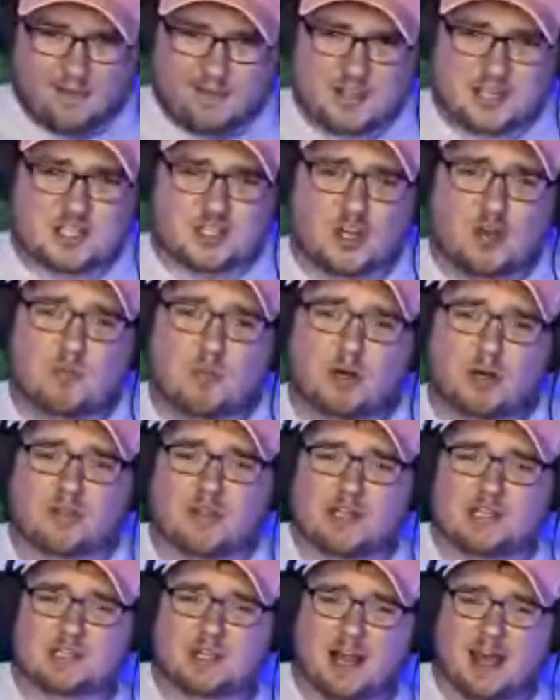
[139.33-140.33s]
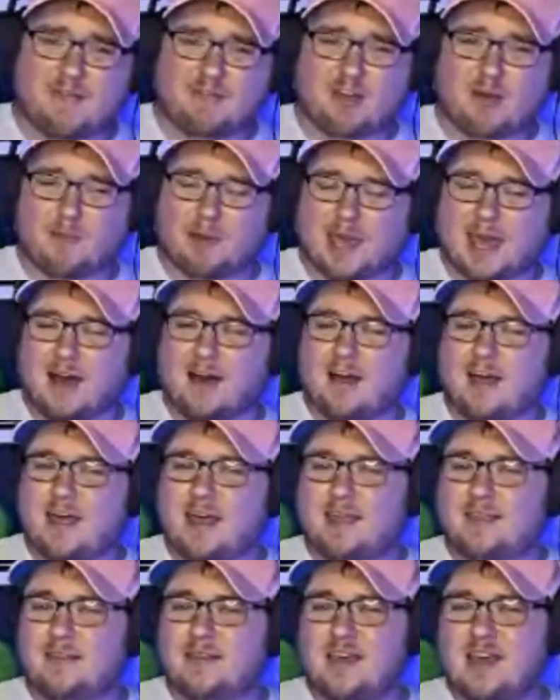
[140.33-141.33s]
his new book that he's going to have coming out.
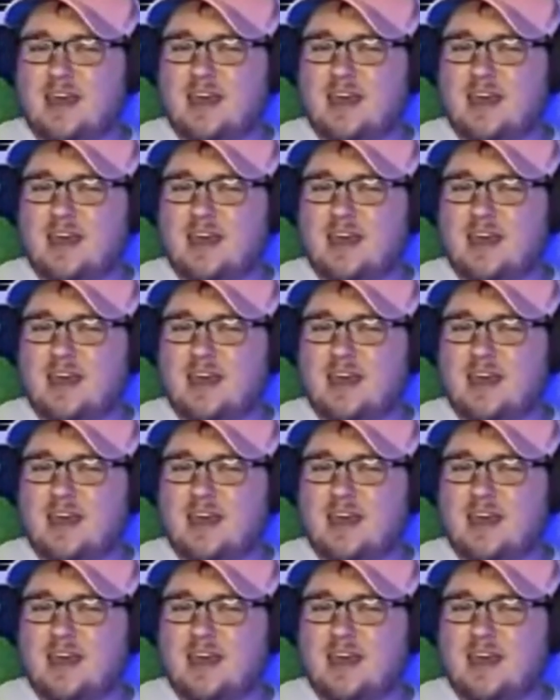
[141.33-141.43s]
And